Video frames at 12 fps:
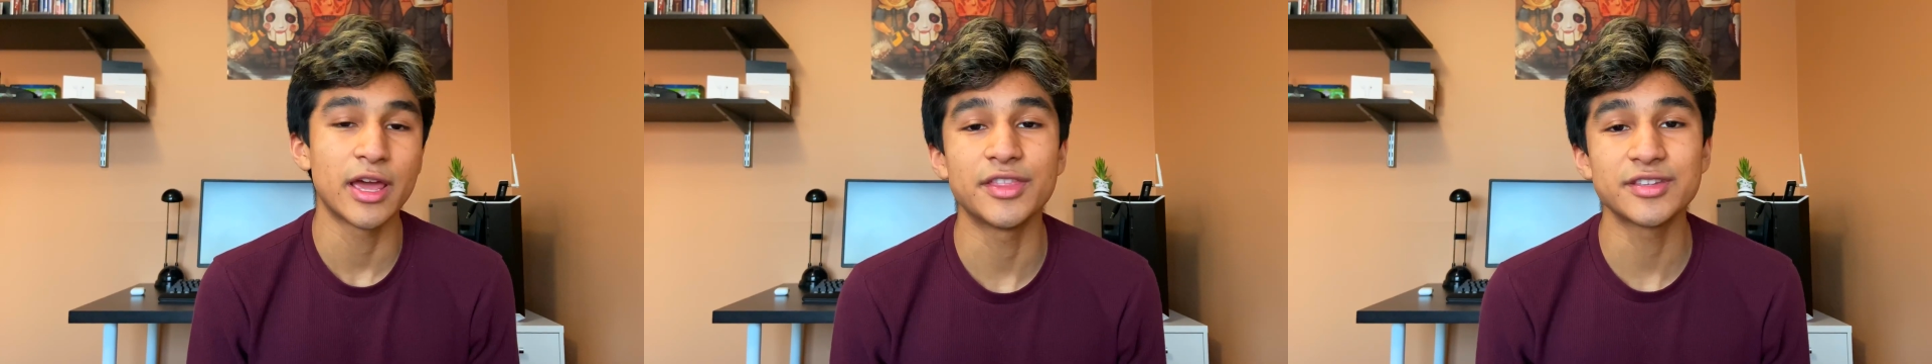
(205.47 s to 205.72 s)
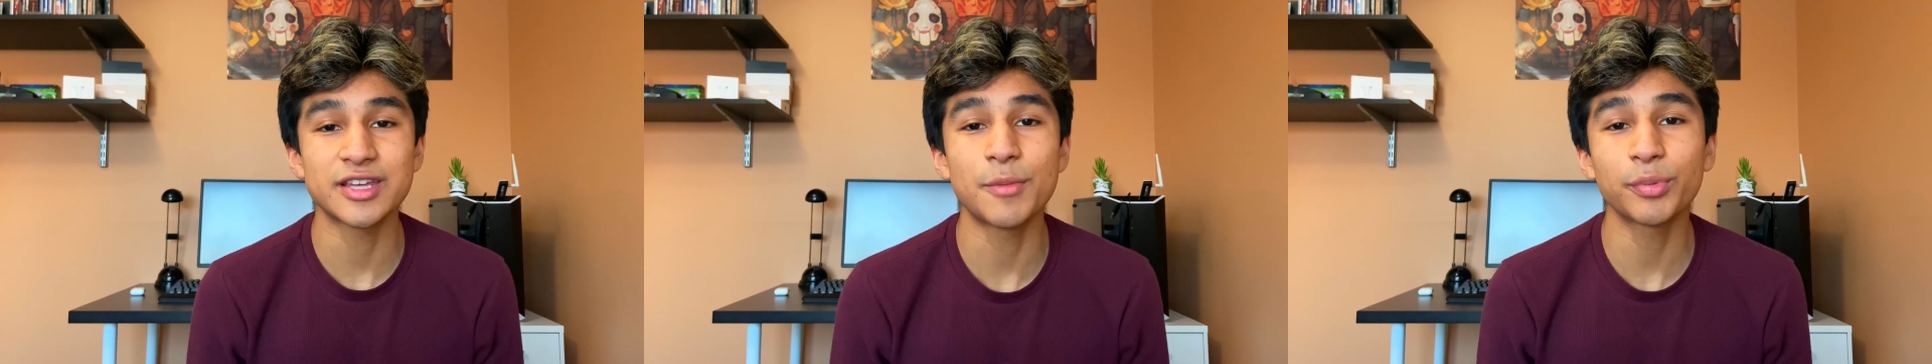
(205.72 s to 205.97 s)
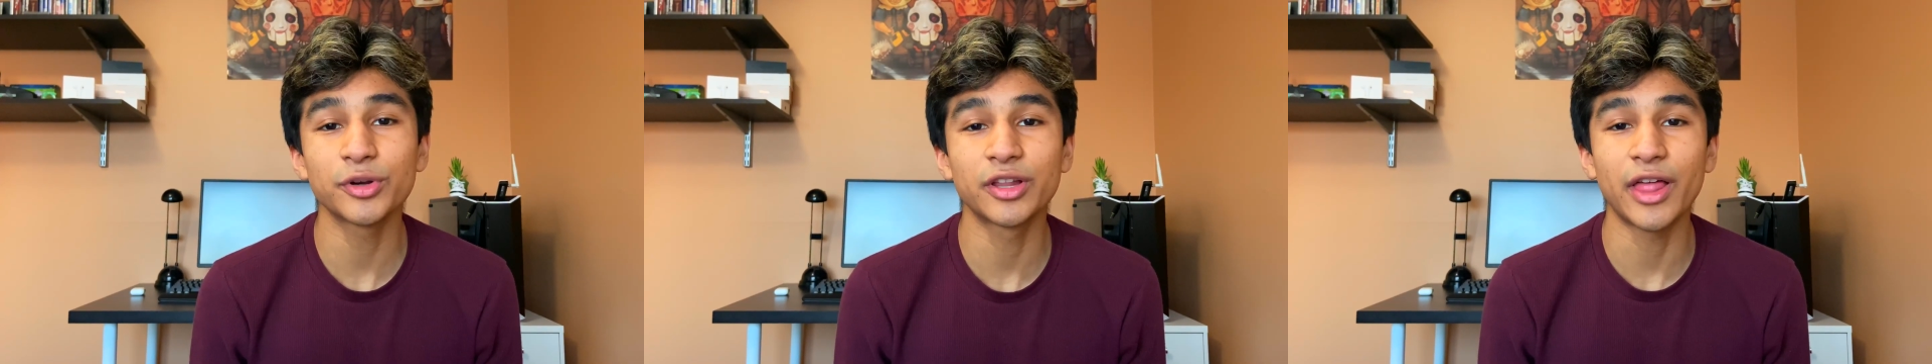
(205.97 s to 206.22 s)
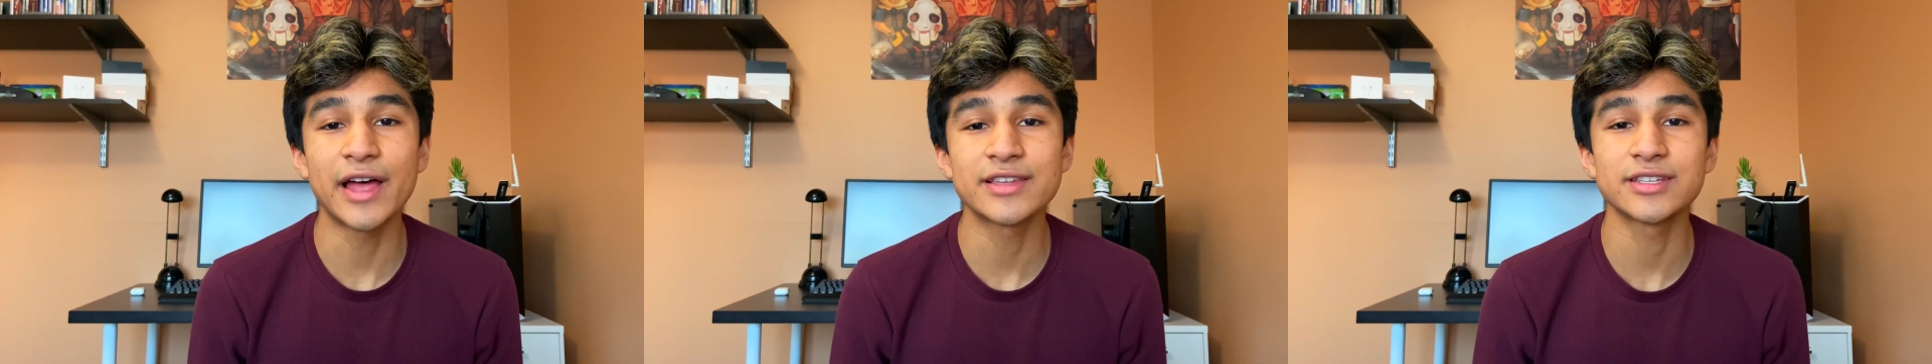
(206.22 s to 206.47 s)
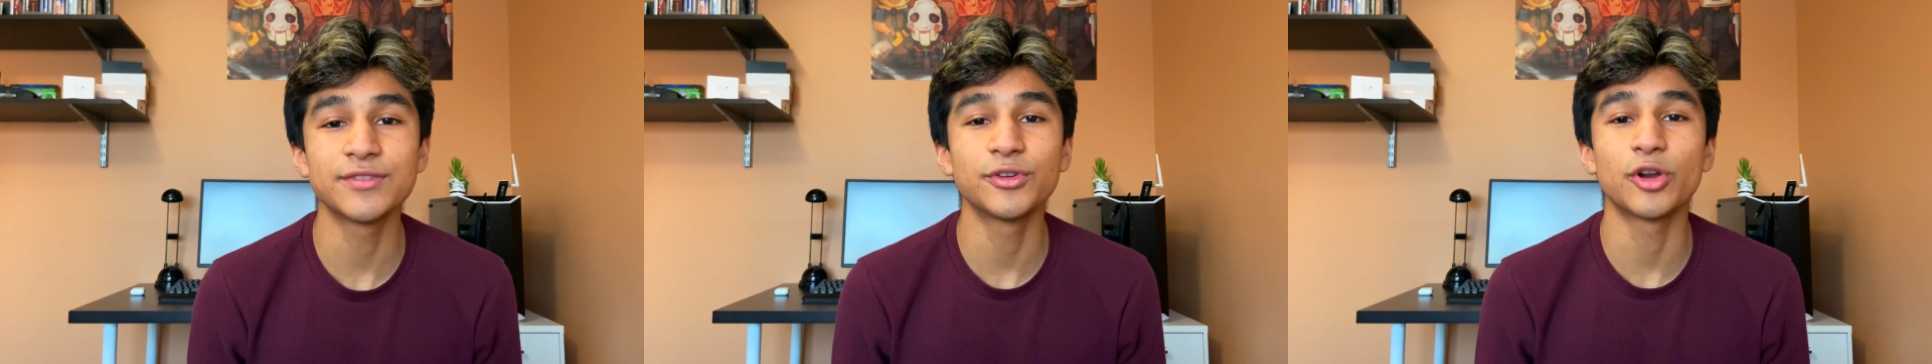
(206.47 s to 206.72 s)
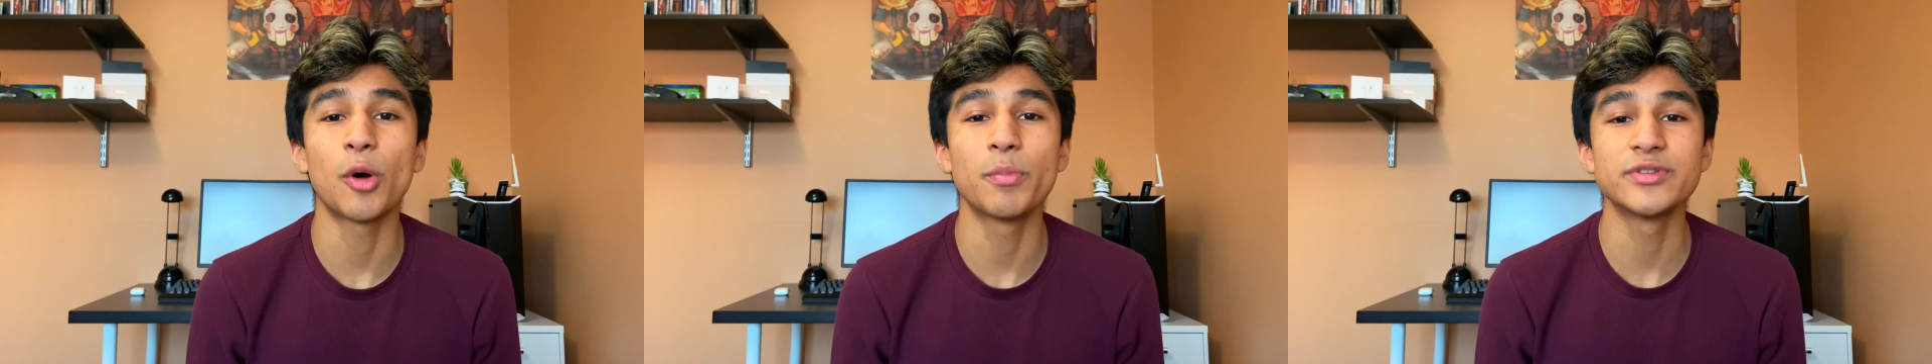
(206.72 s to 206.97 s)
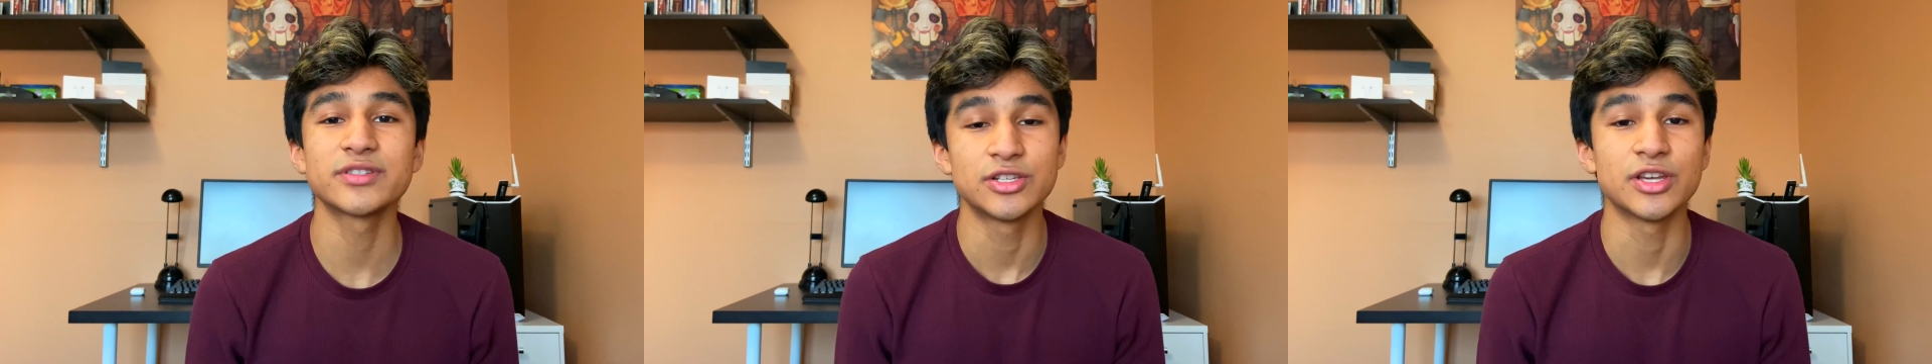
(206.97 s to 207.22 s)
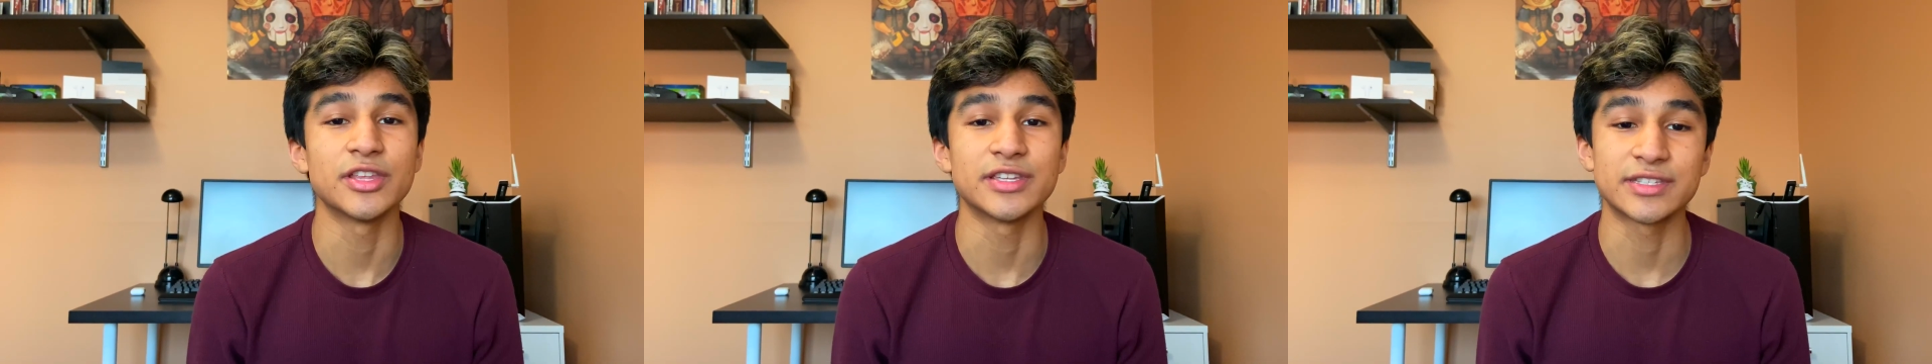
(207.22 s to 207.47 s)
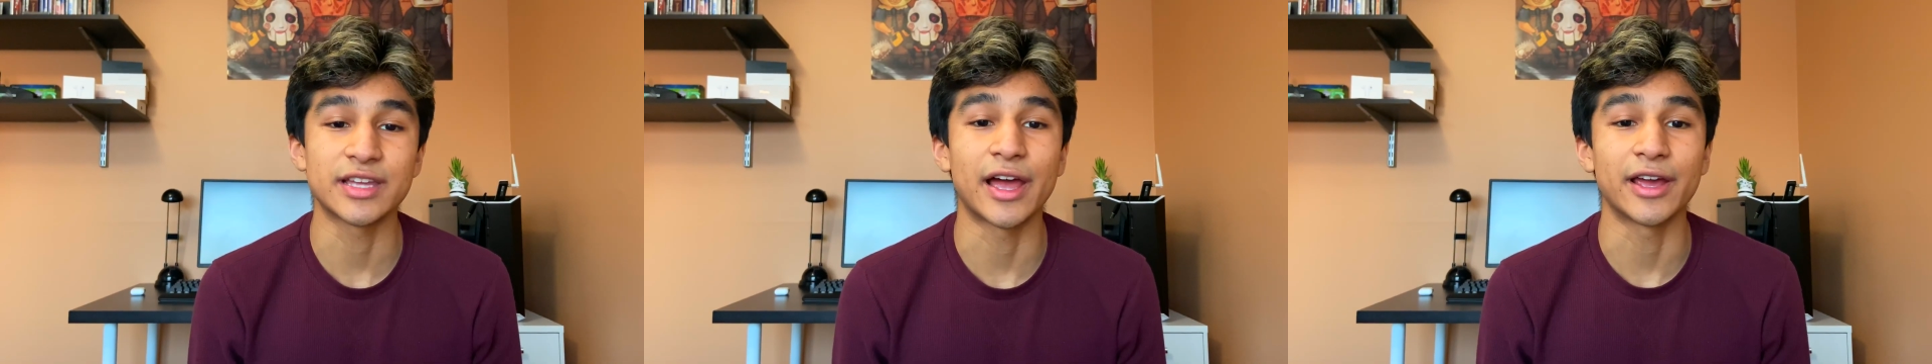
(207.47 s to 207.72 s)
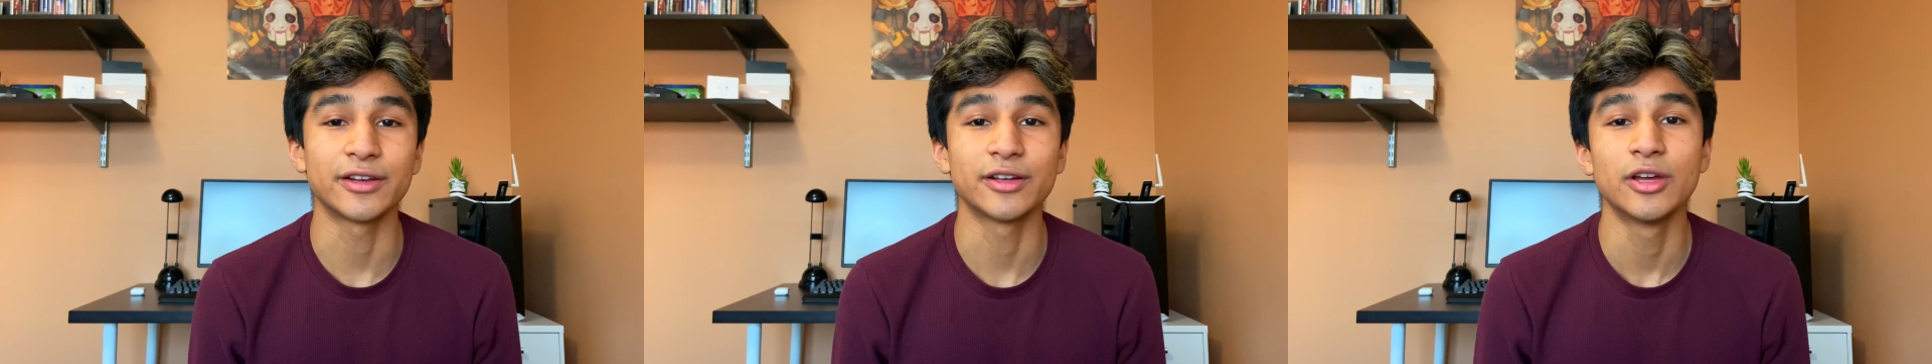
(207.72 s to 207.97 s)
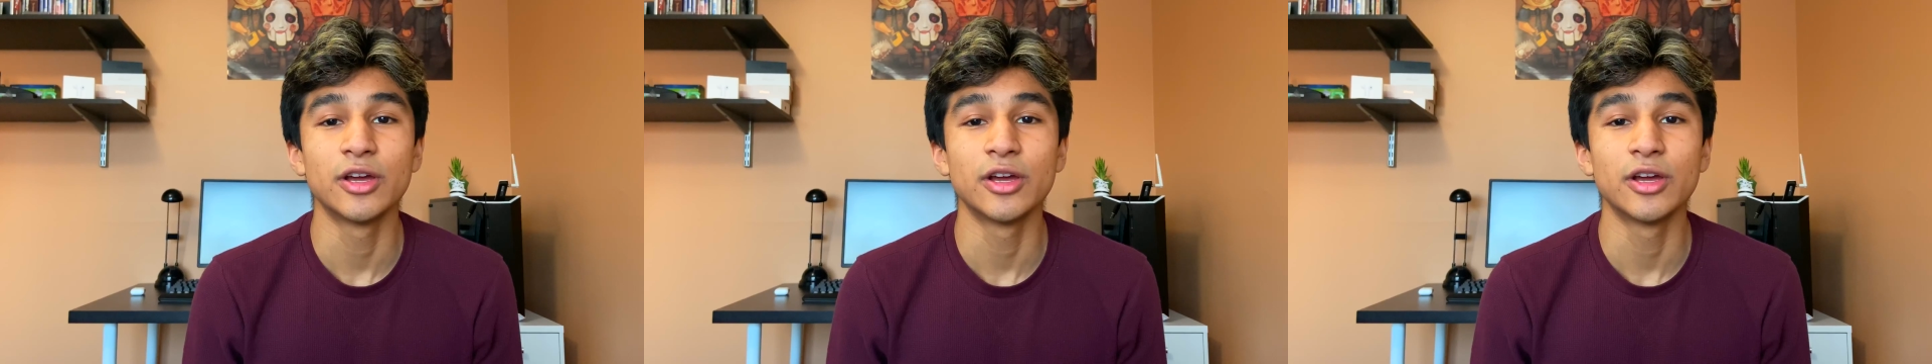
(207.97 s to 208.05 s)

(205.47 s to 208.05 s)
and the tempered glass even opens to the side,